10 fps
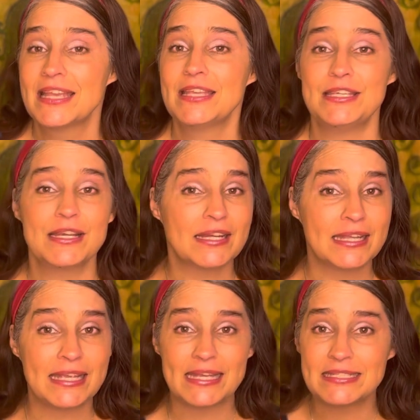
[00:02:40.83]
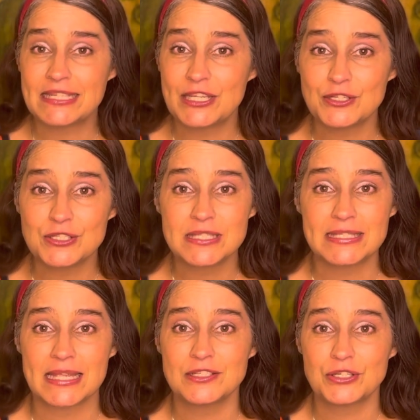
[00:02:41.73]
You got to get to your
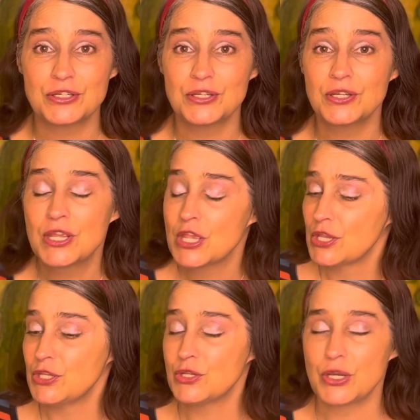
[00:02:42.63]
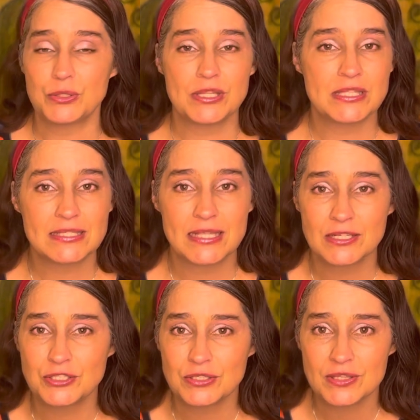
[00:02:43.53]
center. You go to the
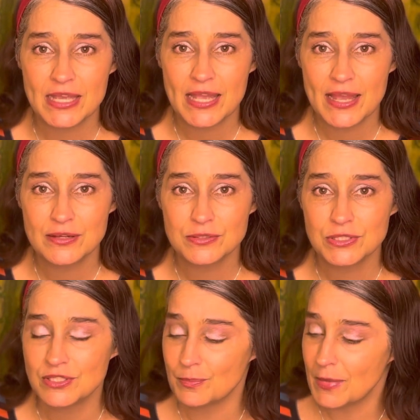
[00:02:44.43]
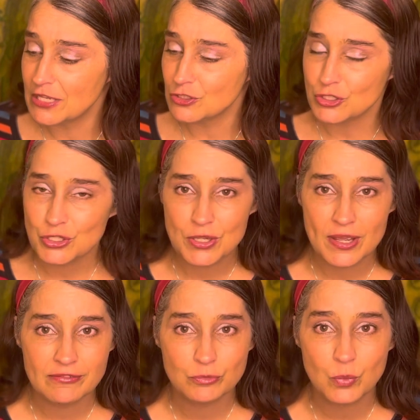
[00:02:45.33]
center of the house. You make sure you
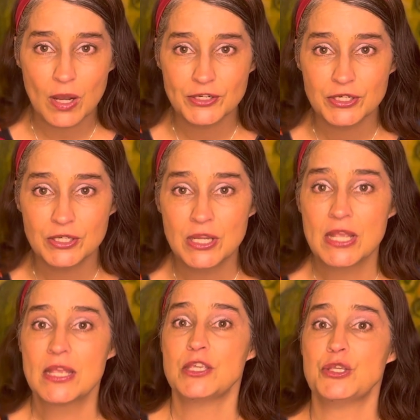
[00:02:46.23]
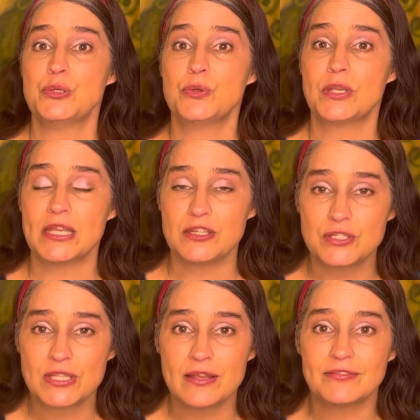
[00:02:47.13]
have water. You get
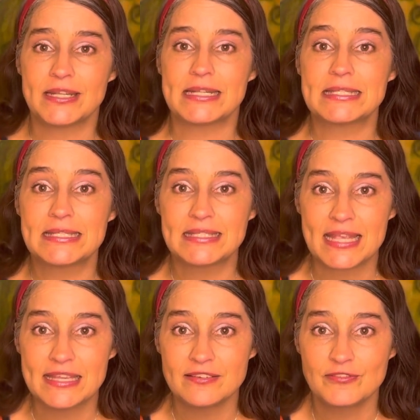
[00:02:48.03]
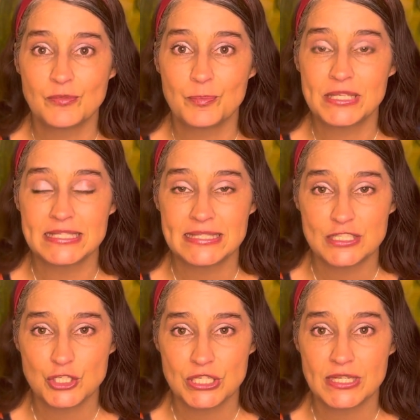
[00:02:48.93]
yourself in a safe
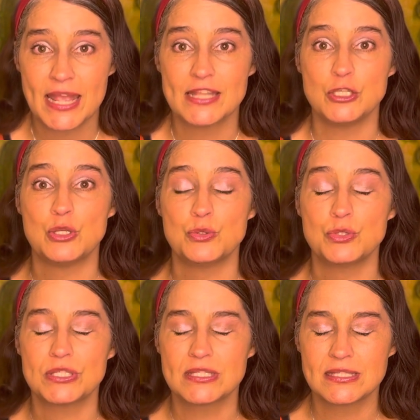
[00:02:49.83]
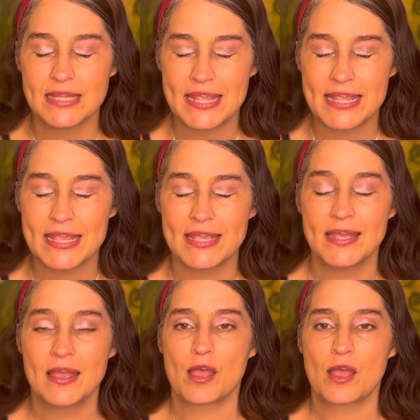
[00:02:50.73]
position and you stay